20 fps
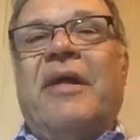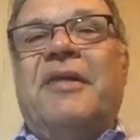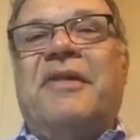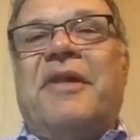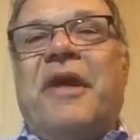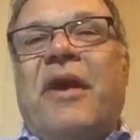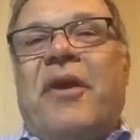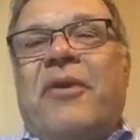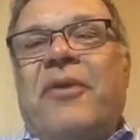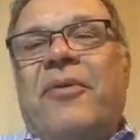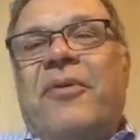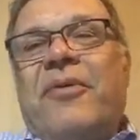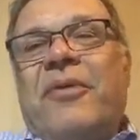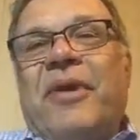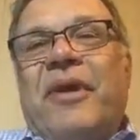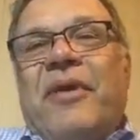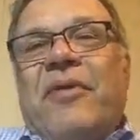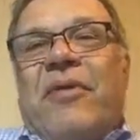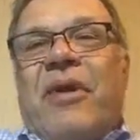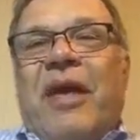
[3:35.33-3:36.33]
So
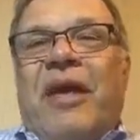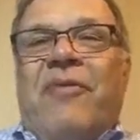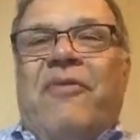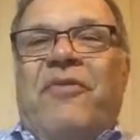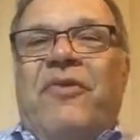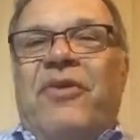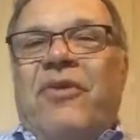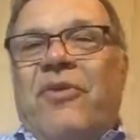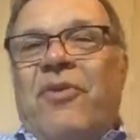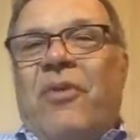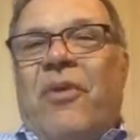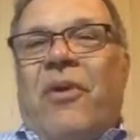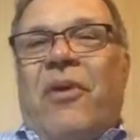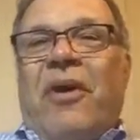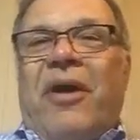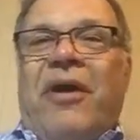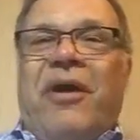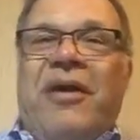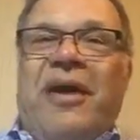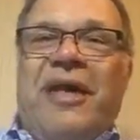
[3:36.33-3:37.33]
if you
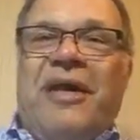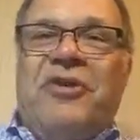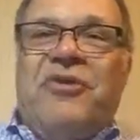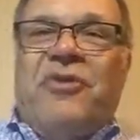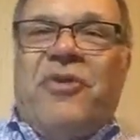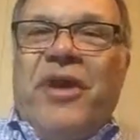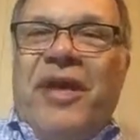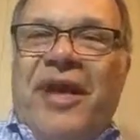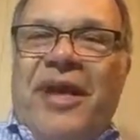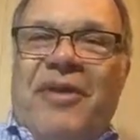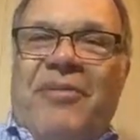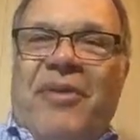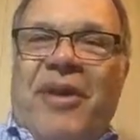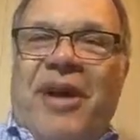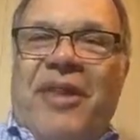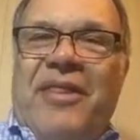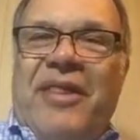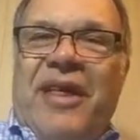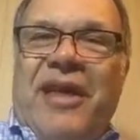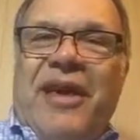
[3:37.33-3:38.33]
are intrigued
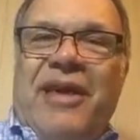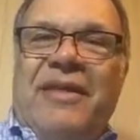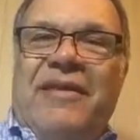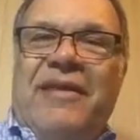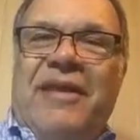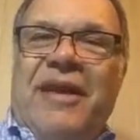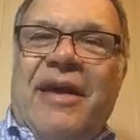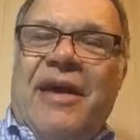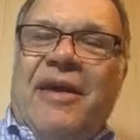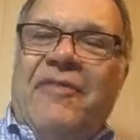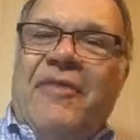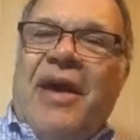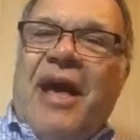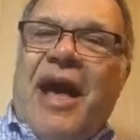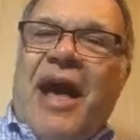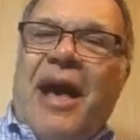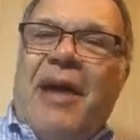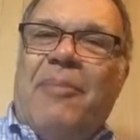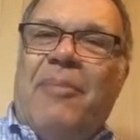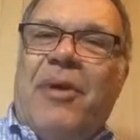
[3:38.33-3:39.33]
by the idea of a
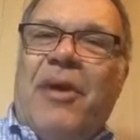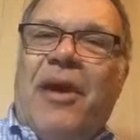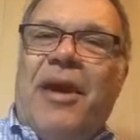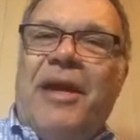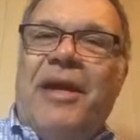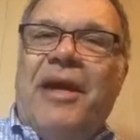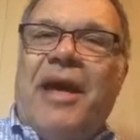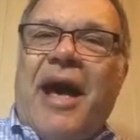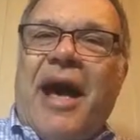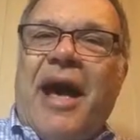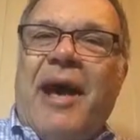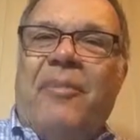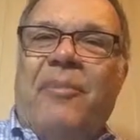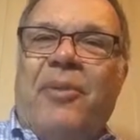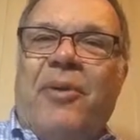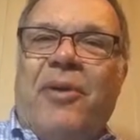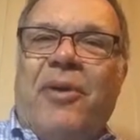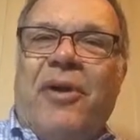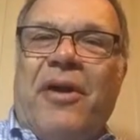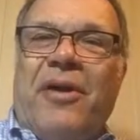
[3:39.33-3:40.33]
hop-on,
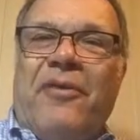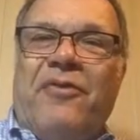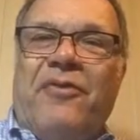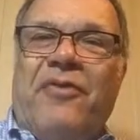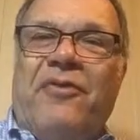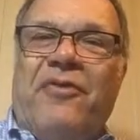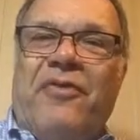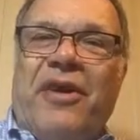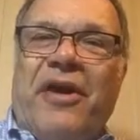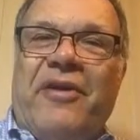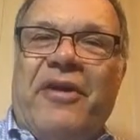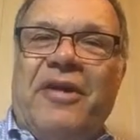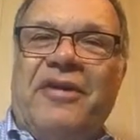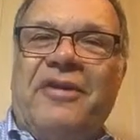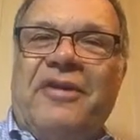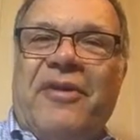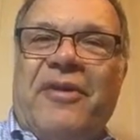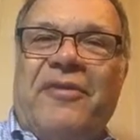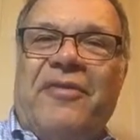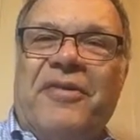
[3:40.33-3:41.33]
hop-off ferry
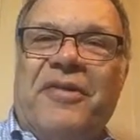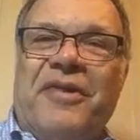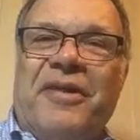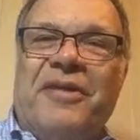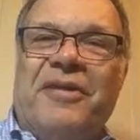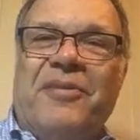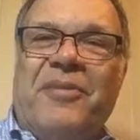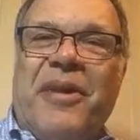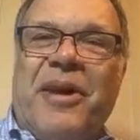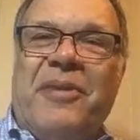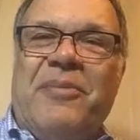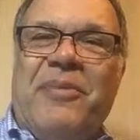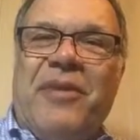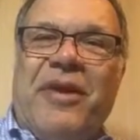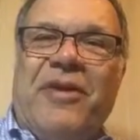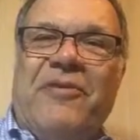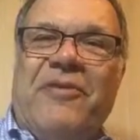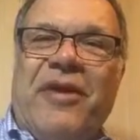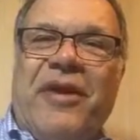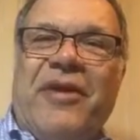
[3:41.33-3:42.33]
service, this might
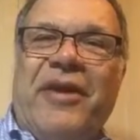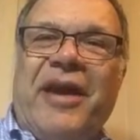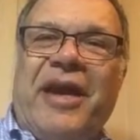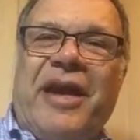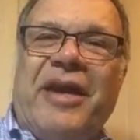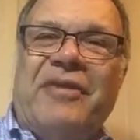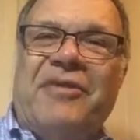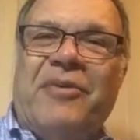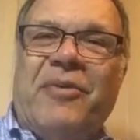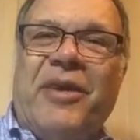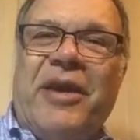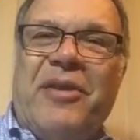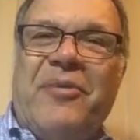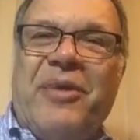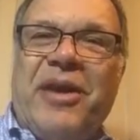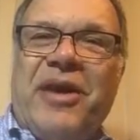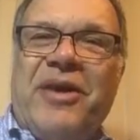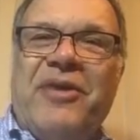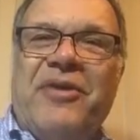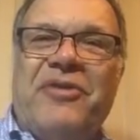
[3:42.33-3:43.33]
be a very nice way to
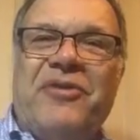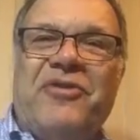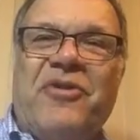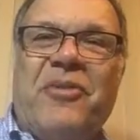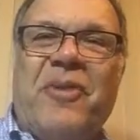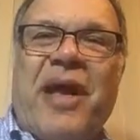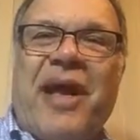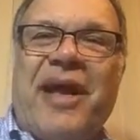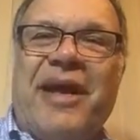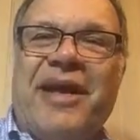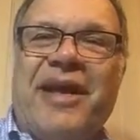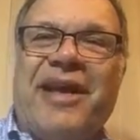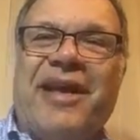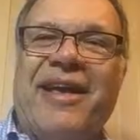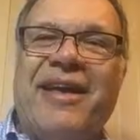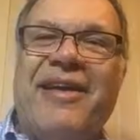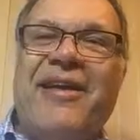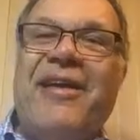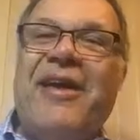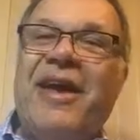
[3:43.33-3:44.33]
make your dramatic
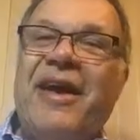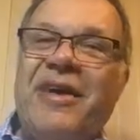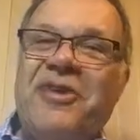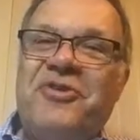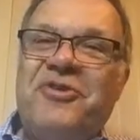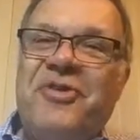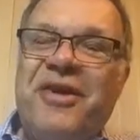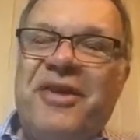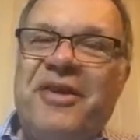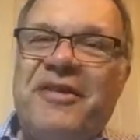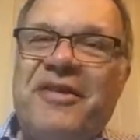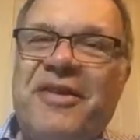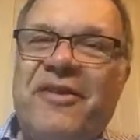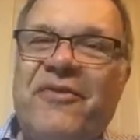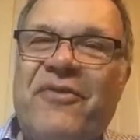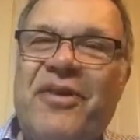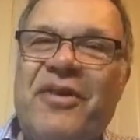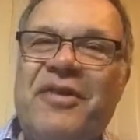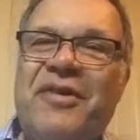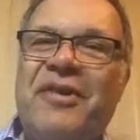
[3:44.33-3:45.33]
entrance to
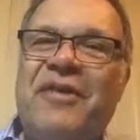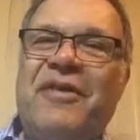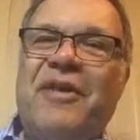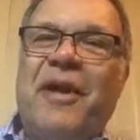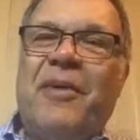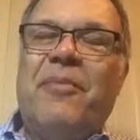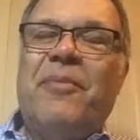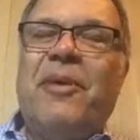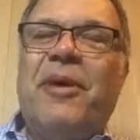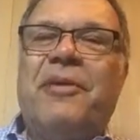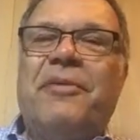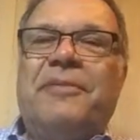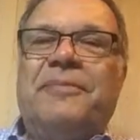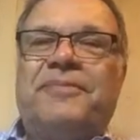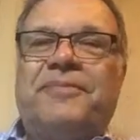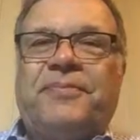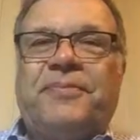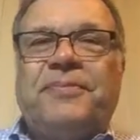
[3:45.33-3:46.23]
visit Dumbo.